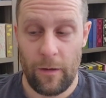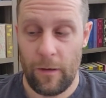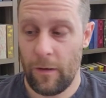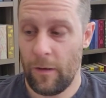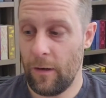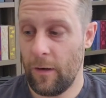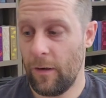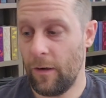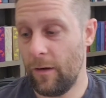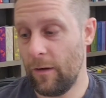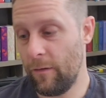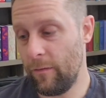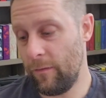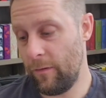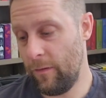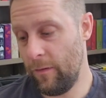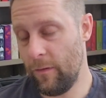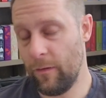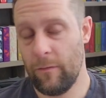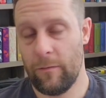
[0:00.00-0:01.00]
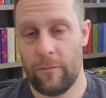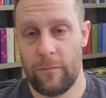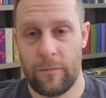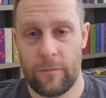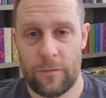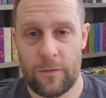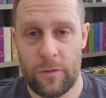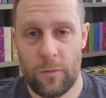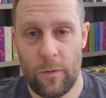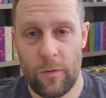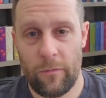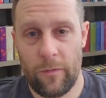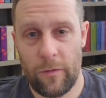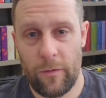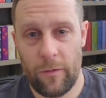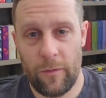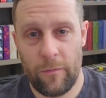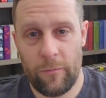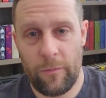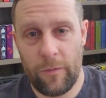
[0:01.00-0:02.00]

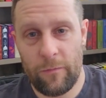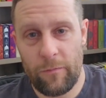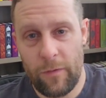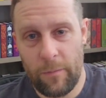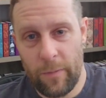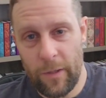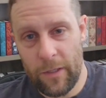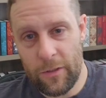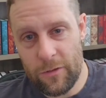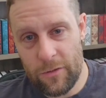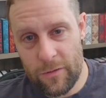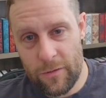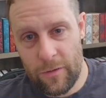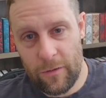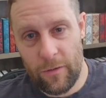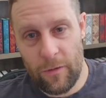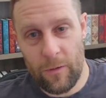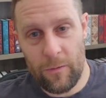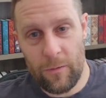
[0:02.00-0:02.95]
1,250 pages to go.